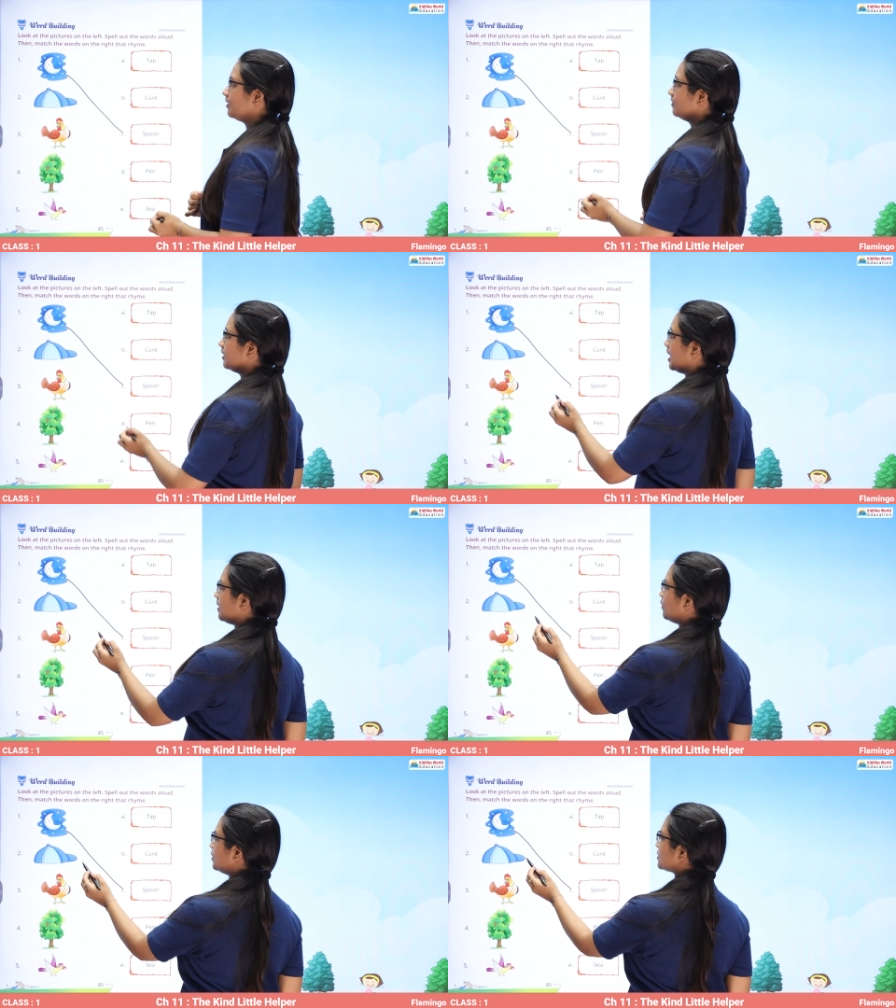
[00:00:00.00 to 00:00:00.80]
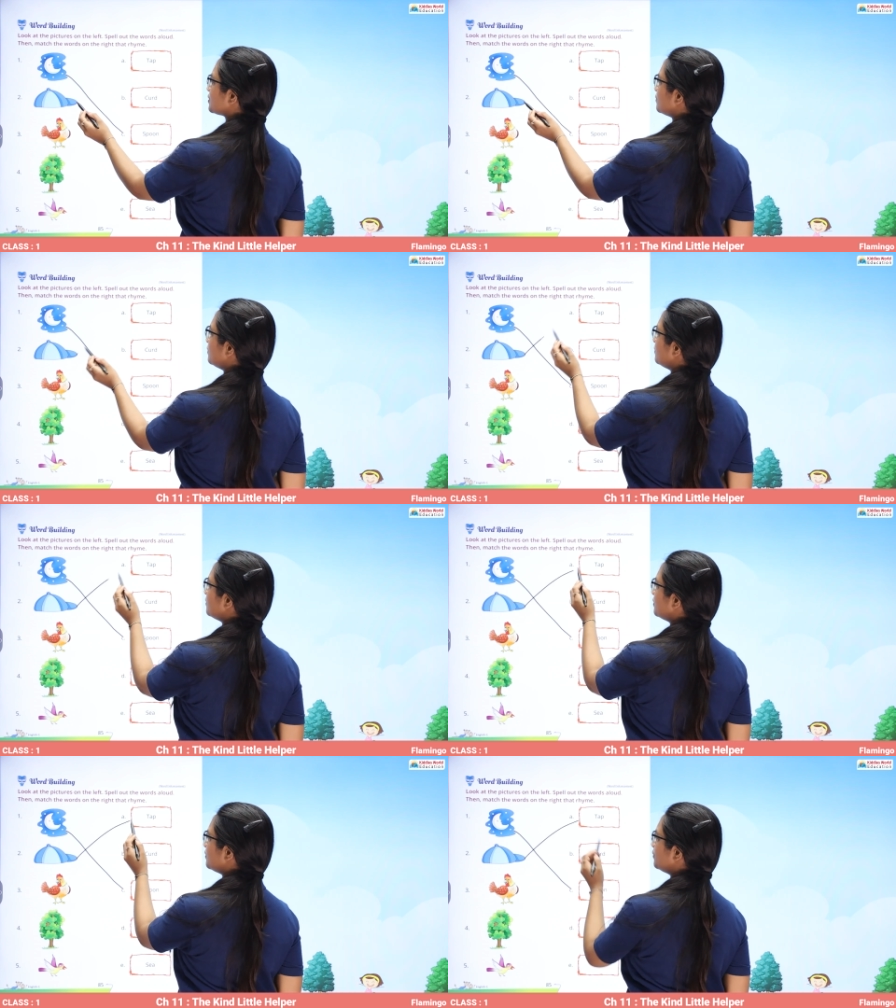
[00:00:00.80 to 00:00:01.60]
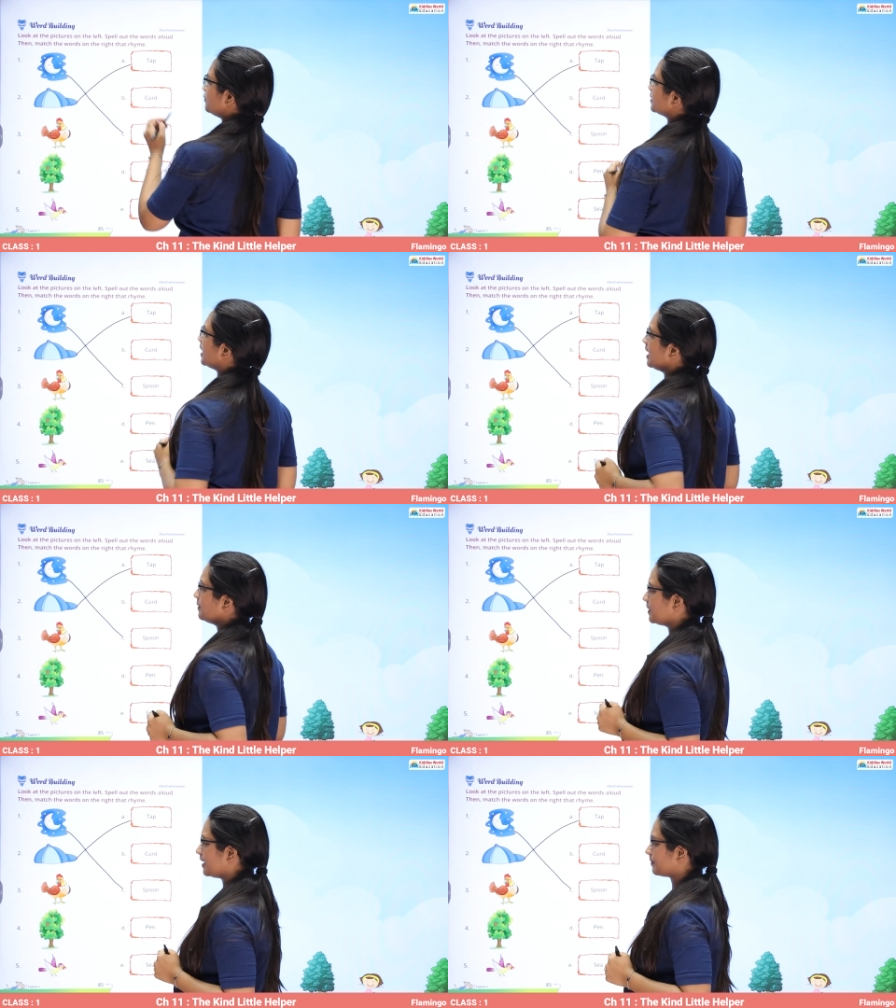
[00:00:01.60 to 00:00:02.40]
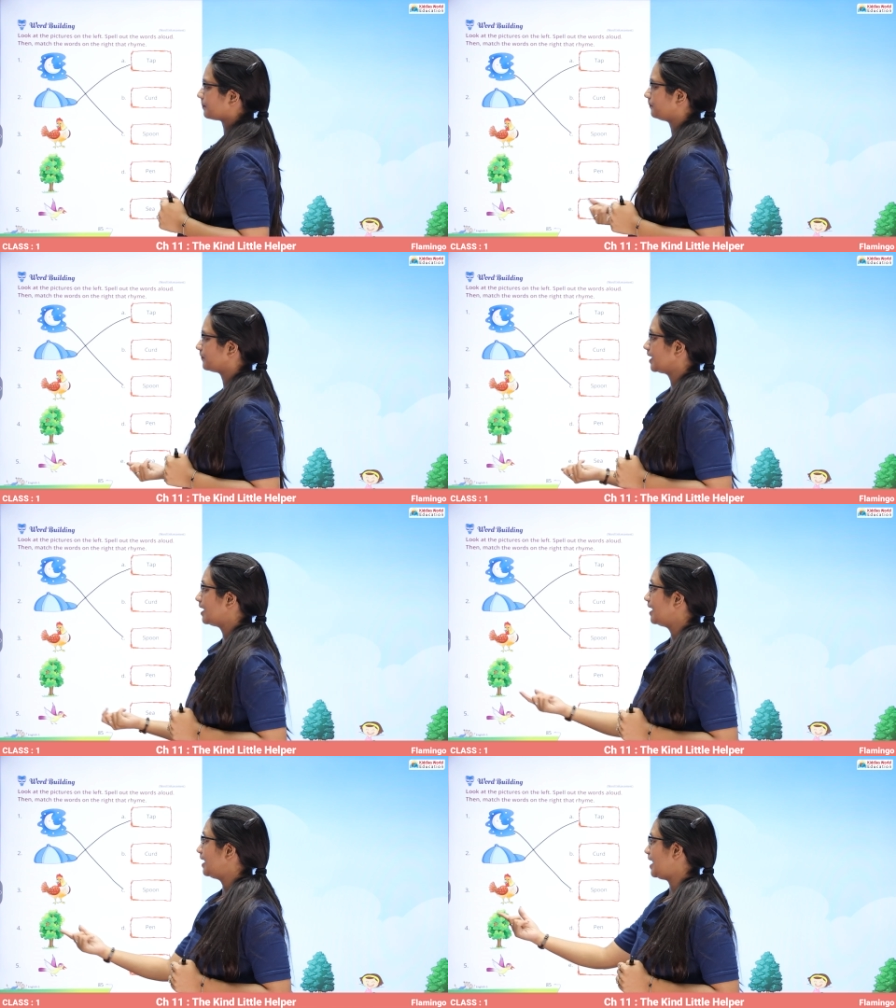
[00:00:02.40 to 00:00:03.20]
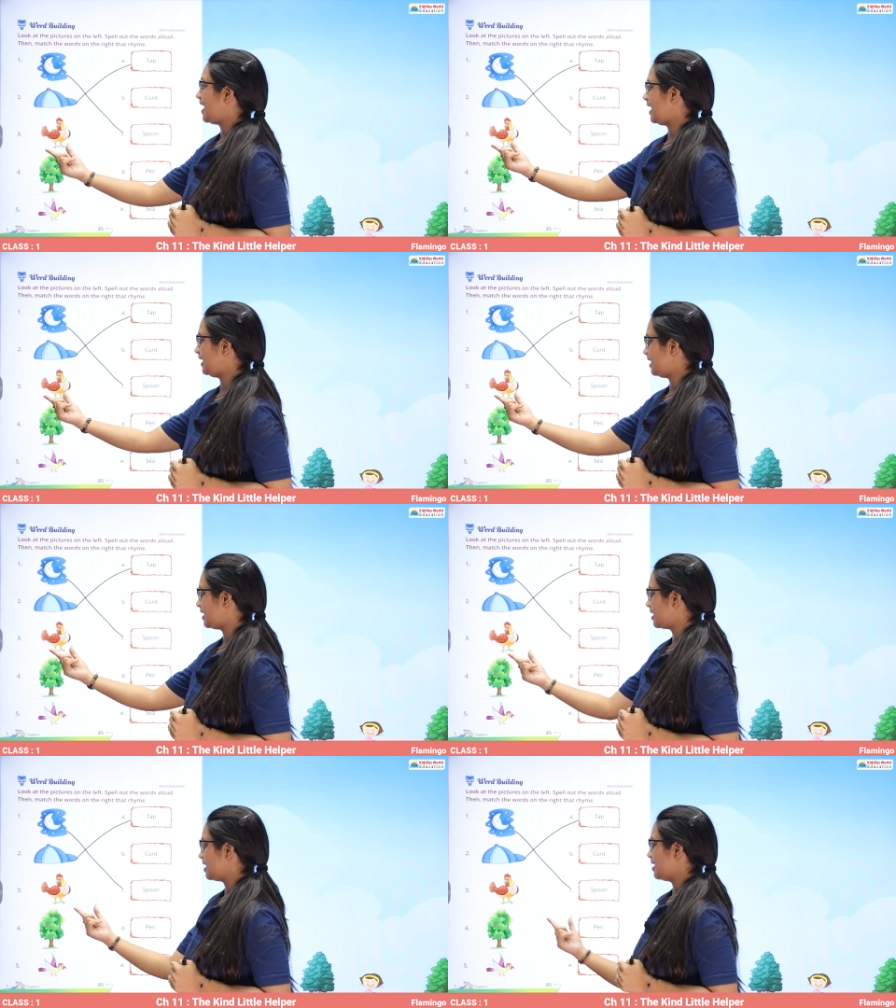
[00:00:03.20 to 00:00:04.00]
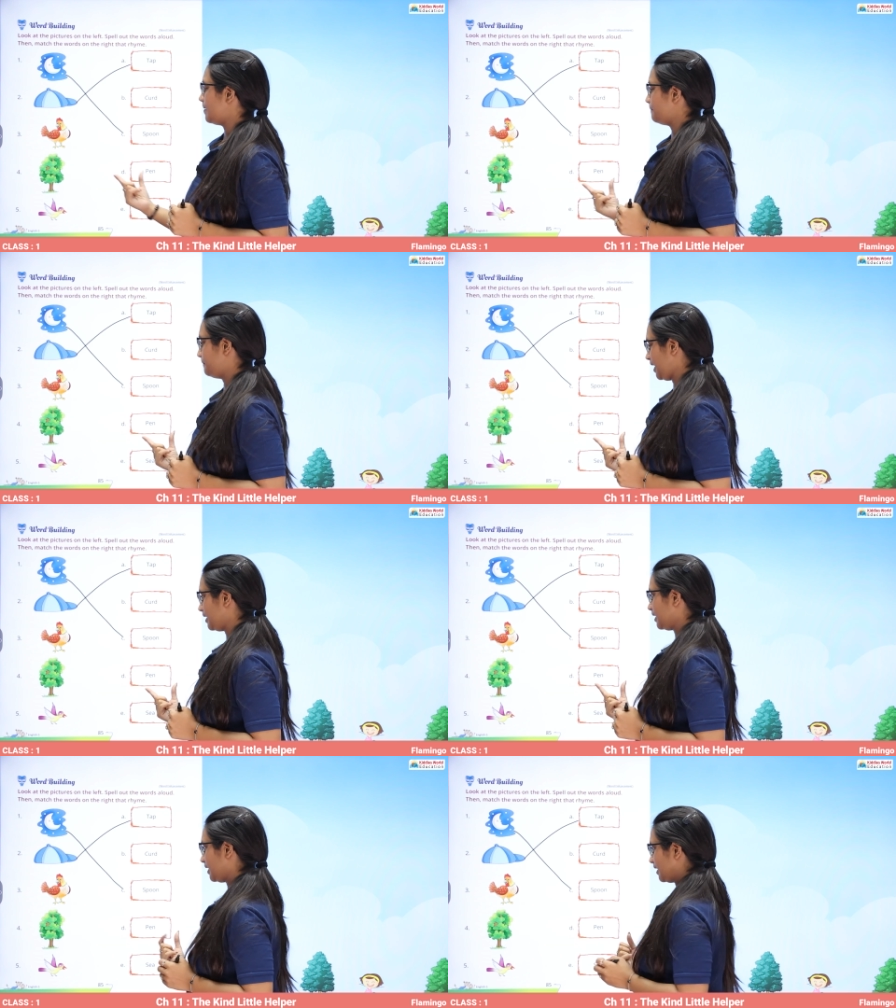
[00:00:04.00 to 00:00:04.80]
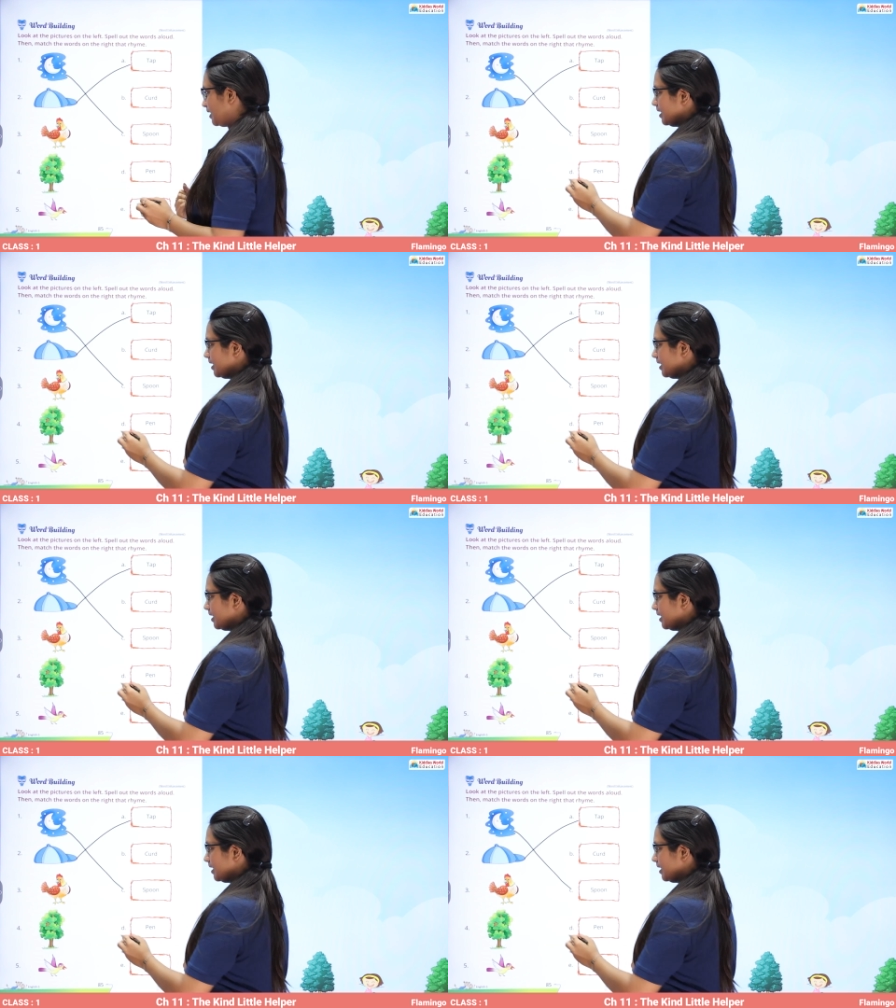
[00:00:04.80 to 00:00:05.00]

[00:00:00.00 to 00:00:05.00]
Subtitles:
They are also rhyming. Hen, pen.